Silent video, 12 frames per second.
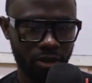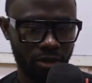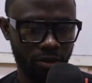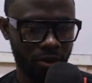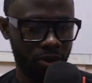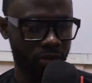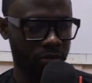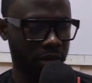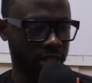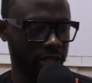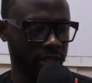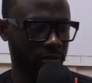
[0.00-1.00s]
what you
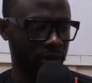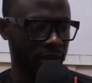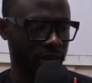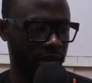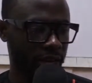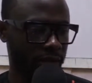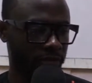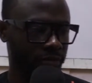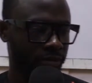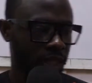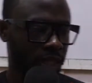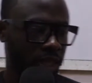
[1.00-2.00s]
meant by that.
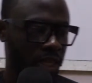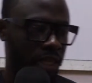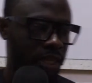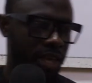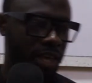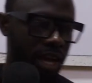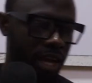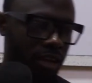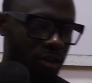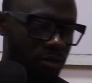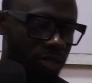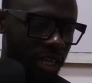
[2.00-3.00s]
Nayan
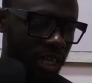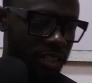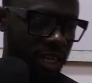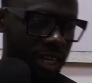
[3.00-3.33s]
Gupta said,